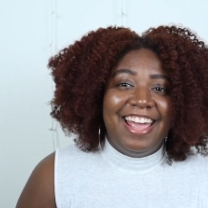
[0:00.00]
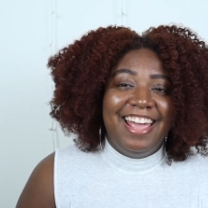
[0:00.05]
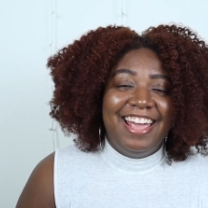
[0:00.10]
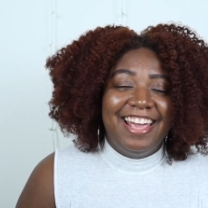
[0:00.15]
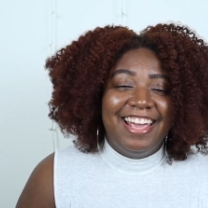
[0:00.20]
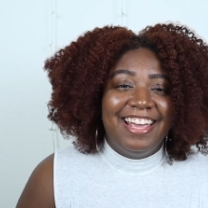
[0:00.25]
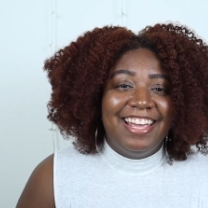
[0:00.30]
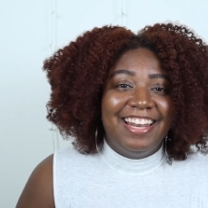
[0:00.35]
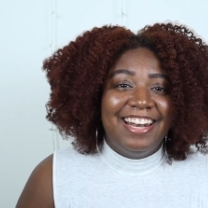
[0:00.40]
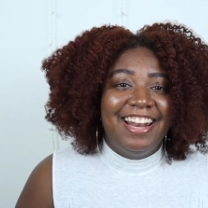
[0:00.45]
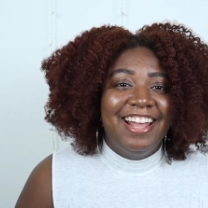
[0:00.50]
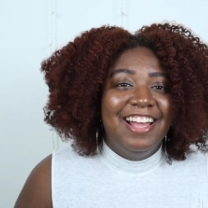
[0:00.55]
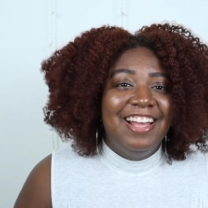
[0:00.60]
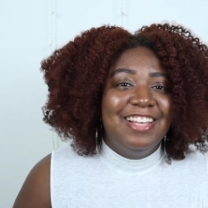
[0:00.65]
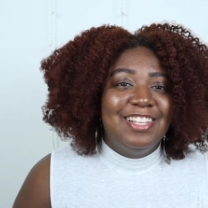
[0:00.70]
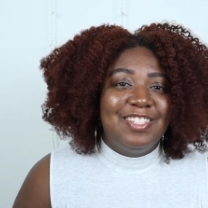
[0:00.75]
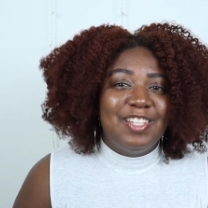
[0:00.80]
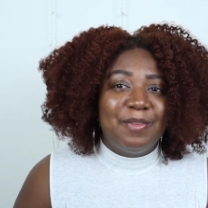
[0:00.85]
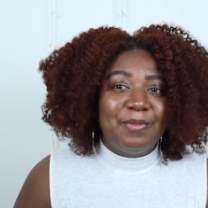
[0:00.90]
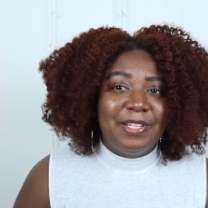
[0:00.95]
And
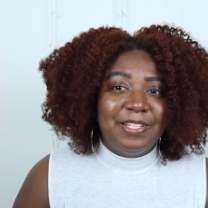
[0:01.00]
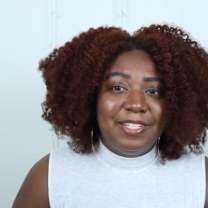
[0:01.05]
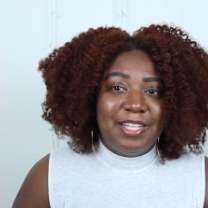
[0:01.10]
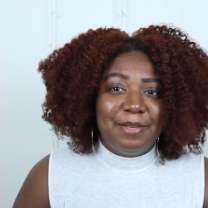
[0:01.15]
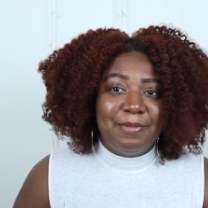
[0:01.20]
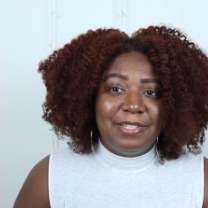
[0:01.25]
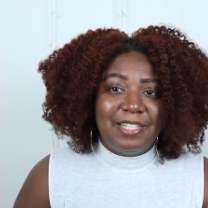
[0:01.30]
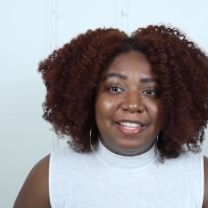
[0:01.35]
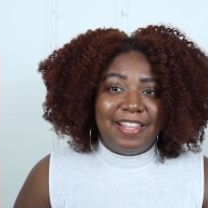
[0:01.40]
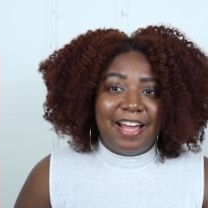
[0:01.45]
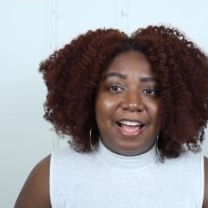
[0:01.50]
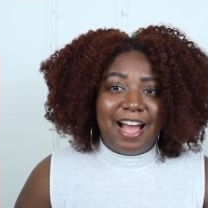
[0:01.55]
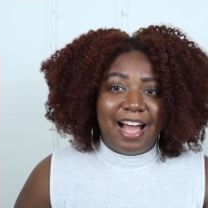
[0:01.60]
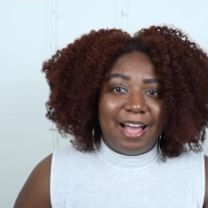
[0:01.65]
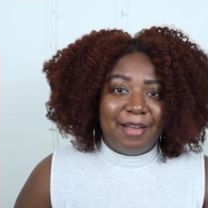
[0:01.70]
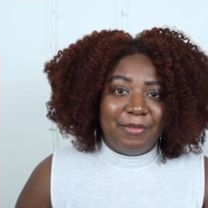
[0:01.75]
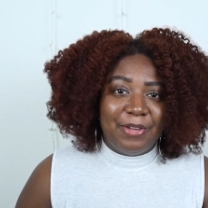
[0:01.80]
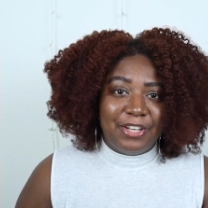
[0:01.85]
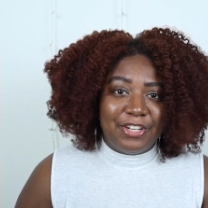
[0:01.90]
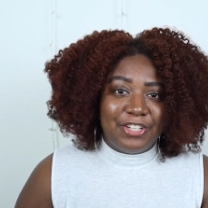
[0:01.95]
some of the tips that
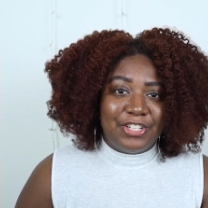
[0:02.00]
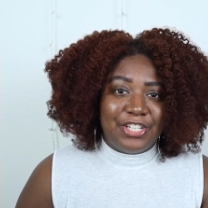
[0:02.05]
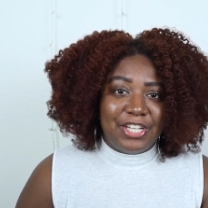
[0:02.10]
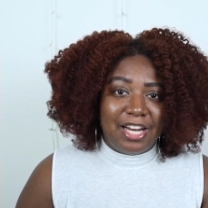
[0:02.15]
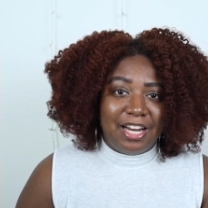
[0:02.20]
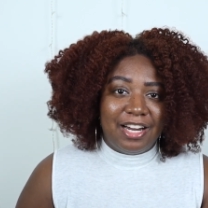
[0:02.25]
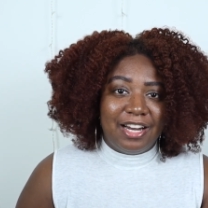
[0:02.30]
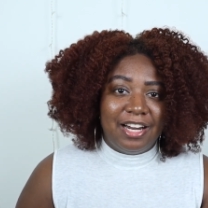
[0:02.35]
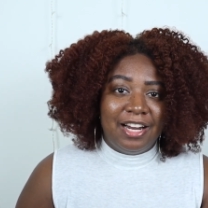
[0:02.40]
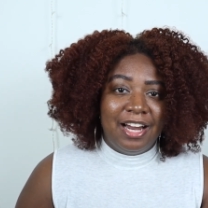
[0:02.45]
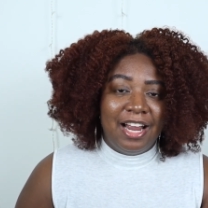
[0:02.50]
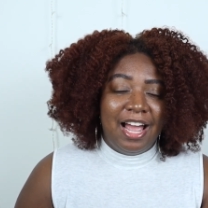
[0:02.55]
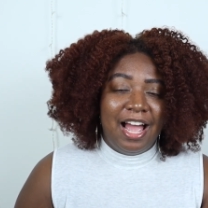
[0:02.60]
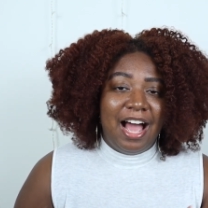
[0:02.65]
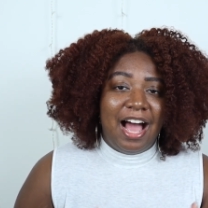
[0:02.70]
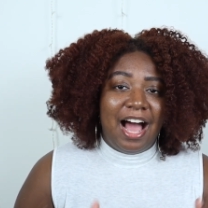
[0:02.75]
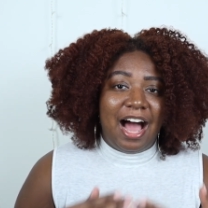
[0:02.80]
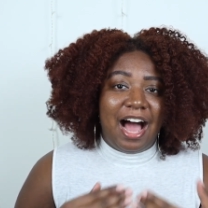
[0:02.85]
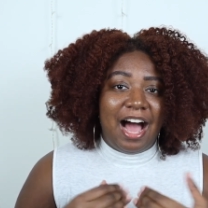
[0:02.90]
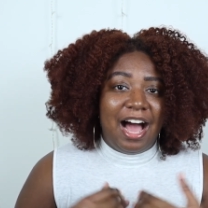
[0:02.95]
I'm going to share,
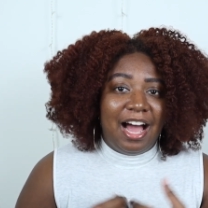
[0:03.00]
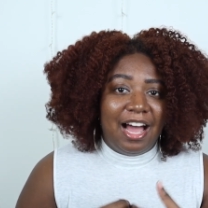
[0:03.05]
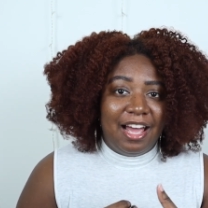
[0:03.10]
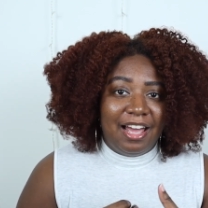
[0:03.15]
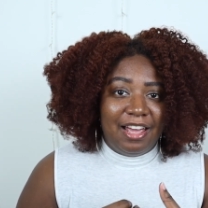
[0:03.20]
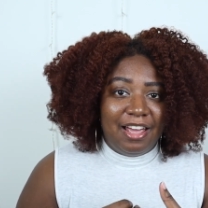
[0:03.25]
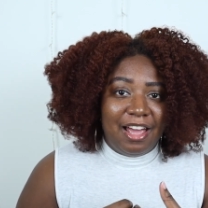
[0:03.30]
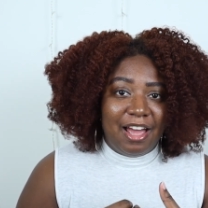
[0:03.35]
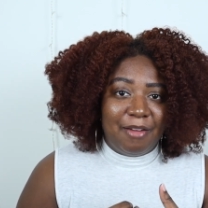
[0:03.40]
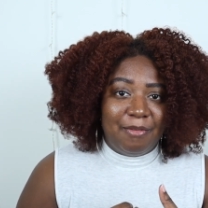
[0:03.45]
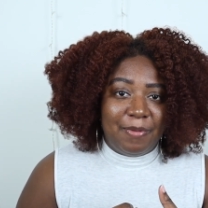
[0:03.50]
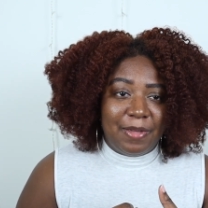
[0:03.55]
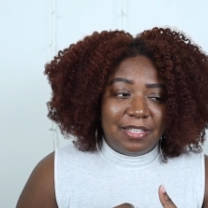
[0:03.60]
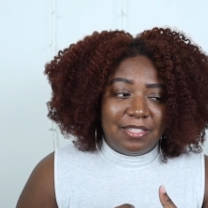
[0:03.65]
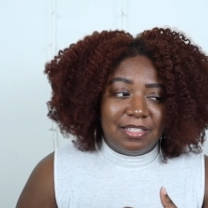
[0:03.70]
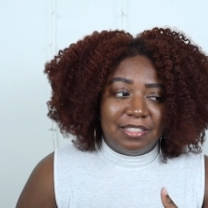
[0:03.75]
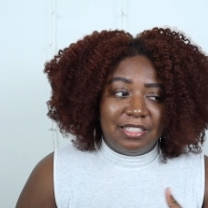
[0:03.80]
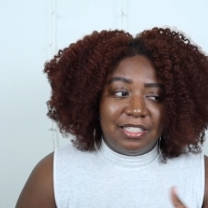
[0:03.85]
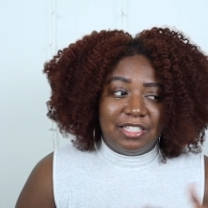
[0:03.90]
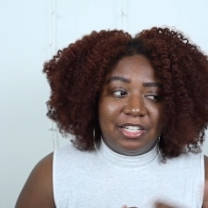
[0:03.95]
I have
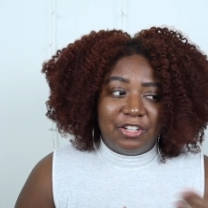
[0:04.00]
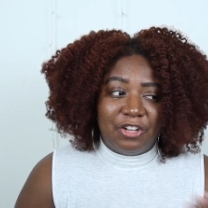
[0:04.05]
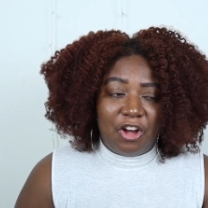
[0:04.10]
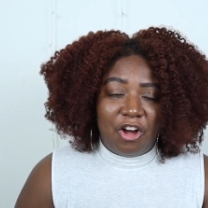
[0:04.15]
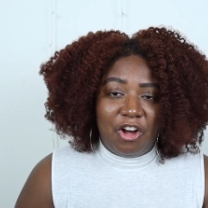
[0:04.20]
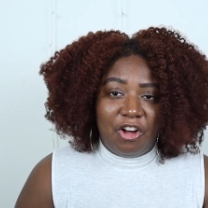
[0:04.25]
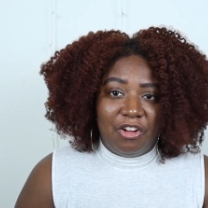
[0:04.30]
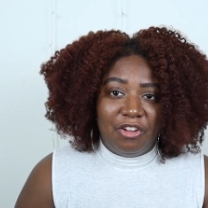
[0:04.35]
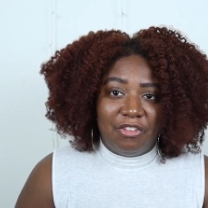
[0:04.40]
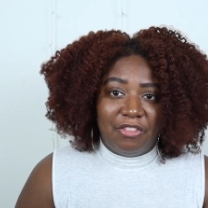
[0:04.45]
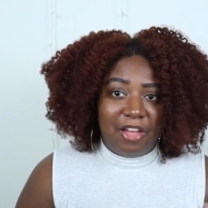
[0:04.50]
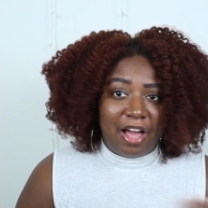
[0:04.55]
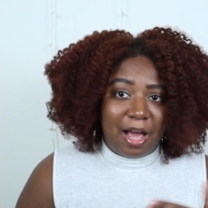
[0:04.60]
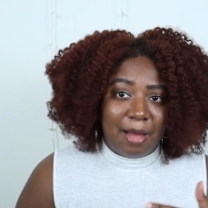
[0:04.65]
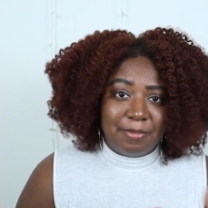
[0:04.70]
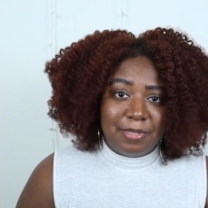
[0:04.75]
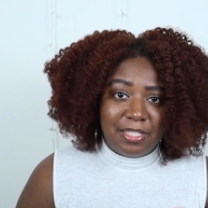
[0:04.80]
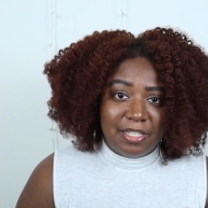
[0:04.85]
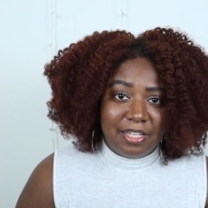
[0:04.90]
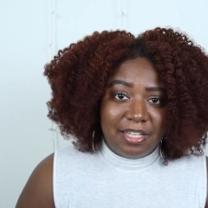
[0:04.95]
basically done all the
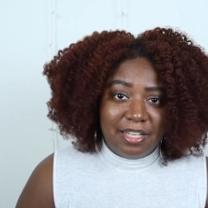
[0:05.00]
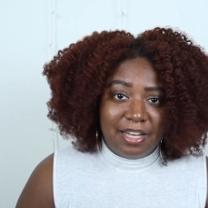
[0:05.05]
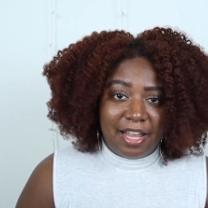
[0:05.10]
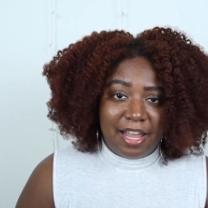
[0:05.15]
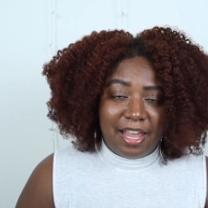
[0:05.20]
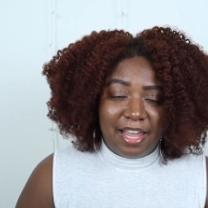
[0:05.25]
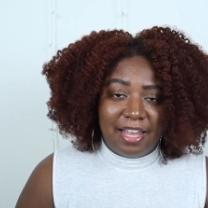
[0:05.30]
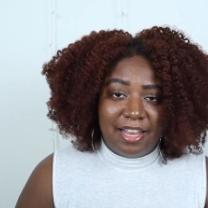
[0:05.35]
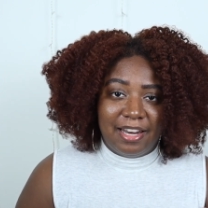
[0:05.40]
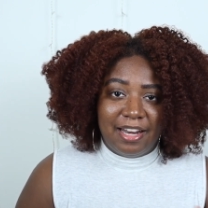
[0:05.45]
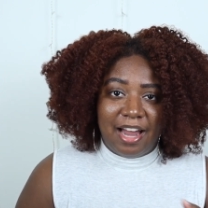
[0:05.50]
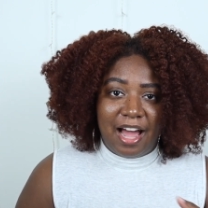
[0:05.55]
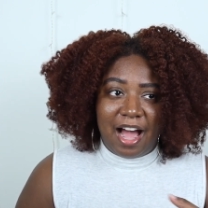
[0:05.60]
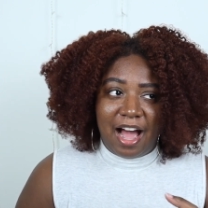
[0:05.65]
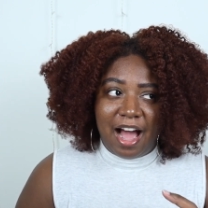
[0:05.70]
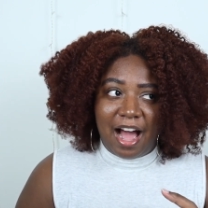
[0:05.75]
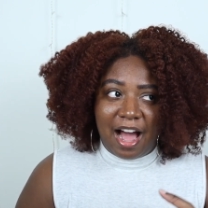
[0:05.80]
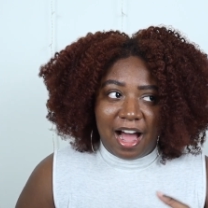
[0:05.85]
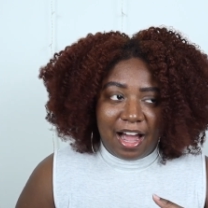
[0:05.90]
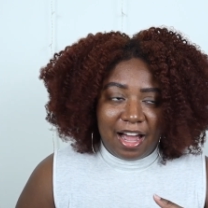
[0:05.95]
opposite, and
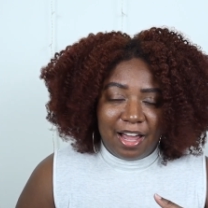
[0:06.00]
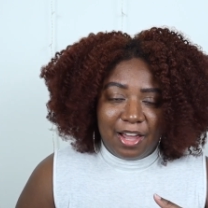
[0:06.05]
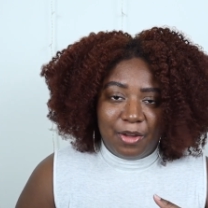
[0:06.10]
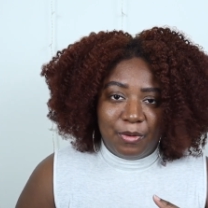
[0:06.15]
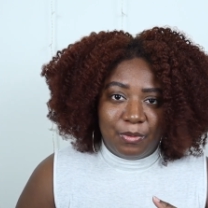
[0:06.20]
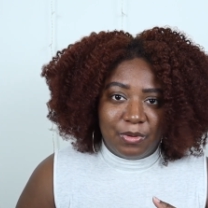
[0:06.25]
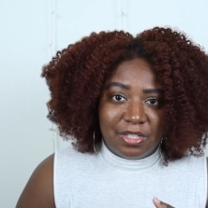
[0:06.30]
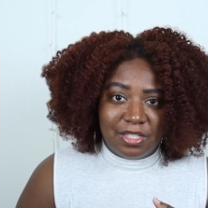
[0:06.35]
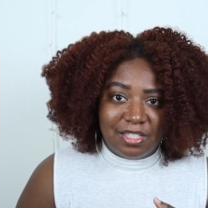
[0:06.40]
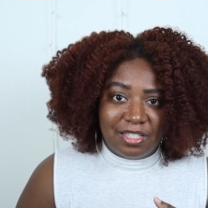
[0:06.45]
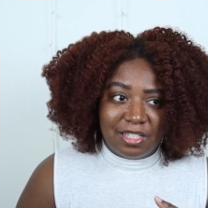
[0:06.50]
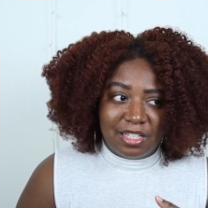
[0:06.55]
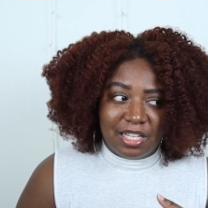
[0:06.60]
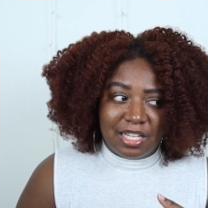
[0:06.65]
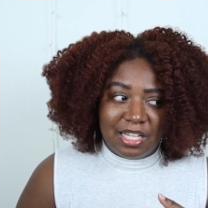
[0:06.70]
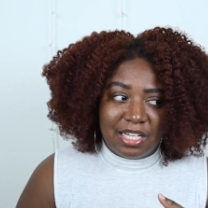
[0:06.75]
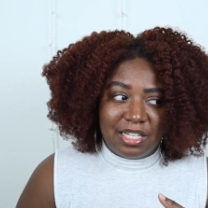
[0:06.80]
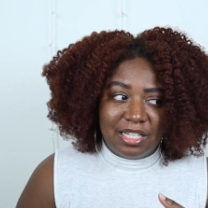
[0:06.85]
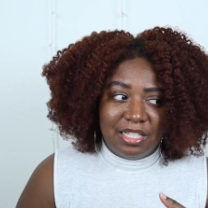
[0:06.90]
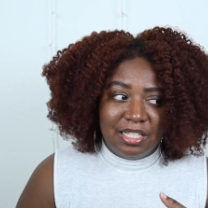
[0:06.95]
I was
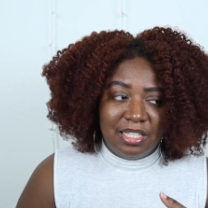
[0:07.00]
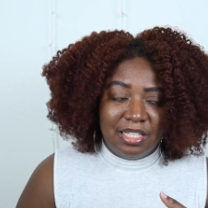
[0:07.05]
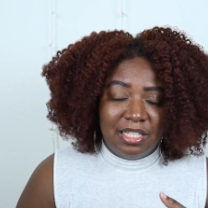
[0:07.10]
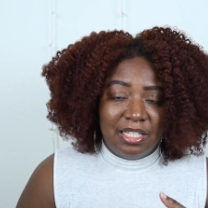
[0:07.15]
like,